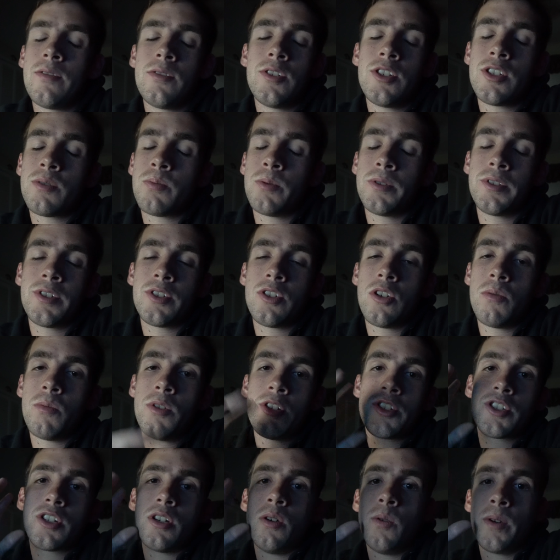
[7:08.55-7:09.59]
just with so
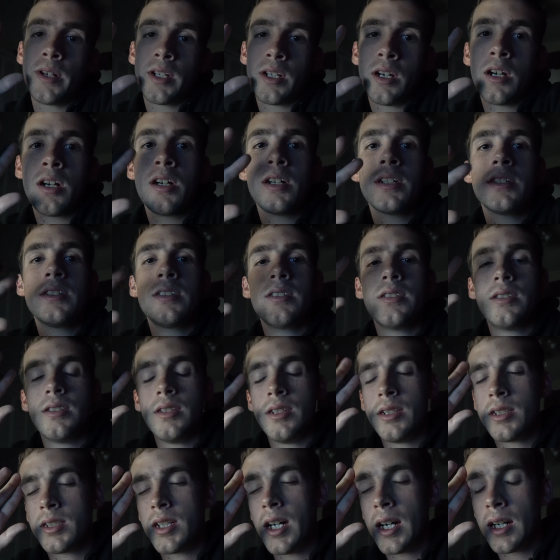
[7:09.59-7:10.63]
much going on,
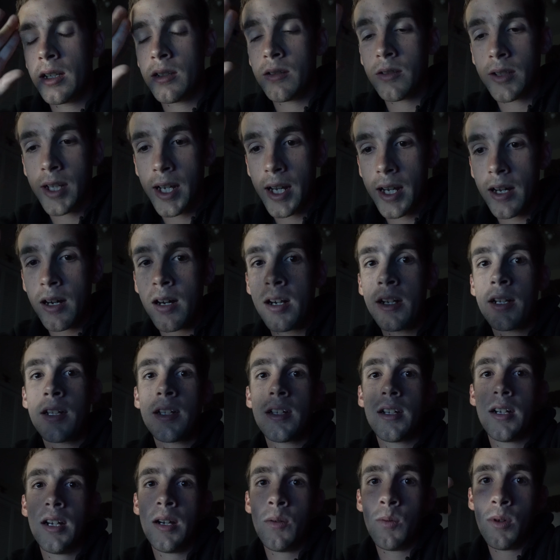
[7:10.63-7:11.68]
it's got a little
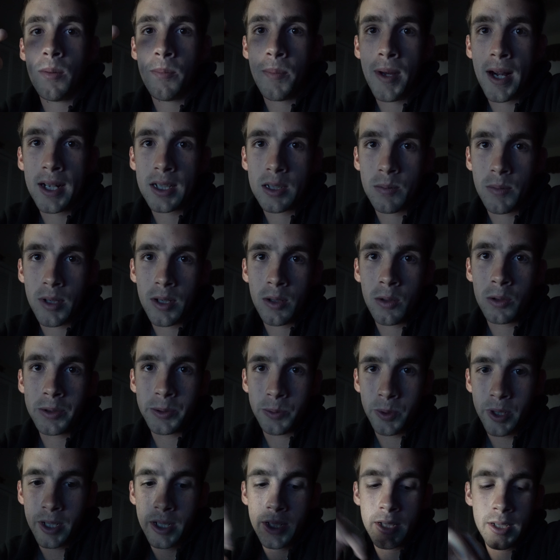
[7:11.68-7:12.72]
chaotic. I went back to my
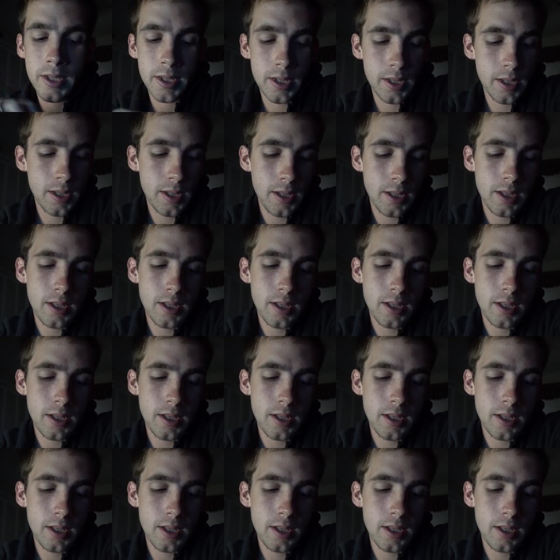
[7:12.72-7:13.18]
old ways.